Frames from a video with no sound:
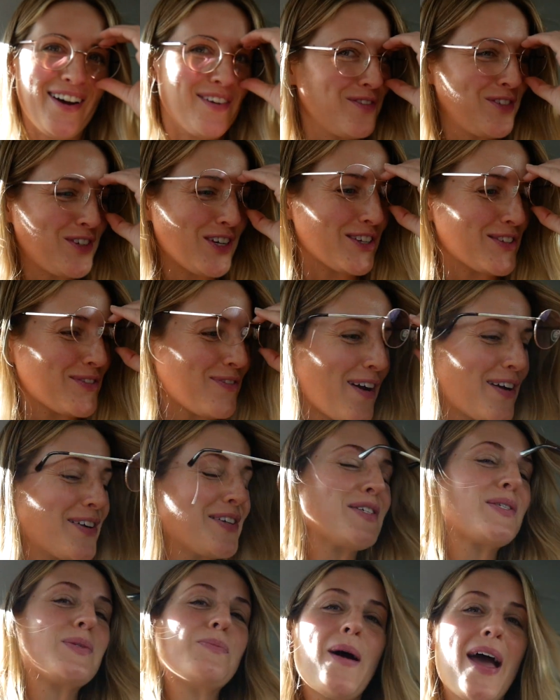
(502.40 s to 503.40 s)
I've just
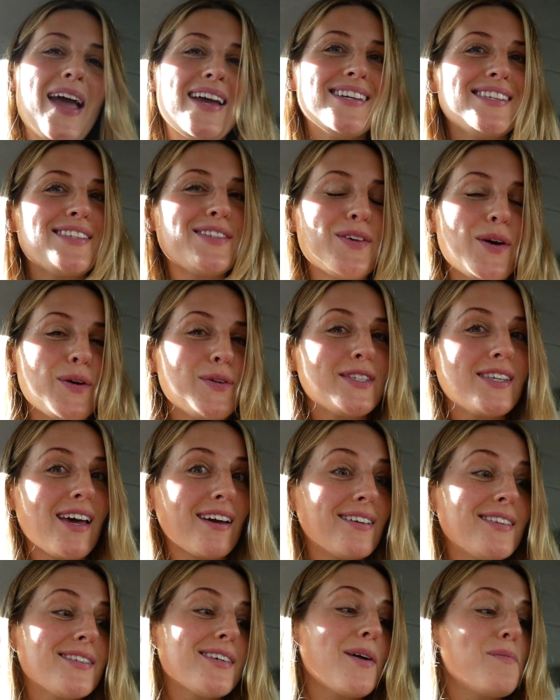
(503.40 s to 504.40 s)
found a space. So
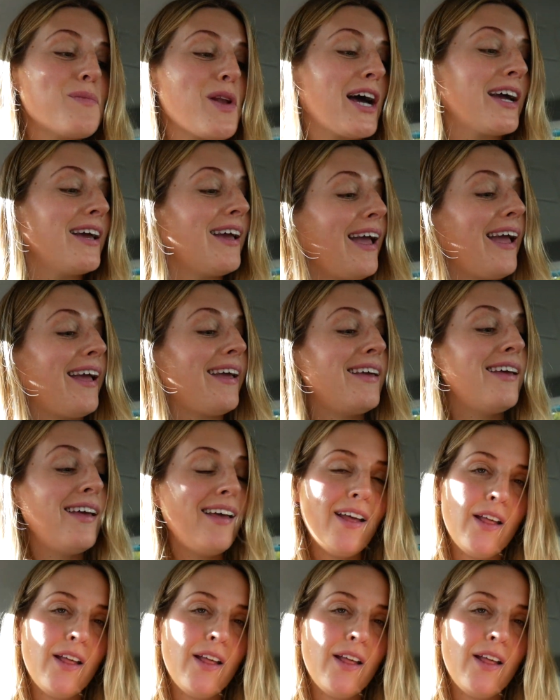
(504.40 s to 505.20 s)
second time lucky.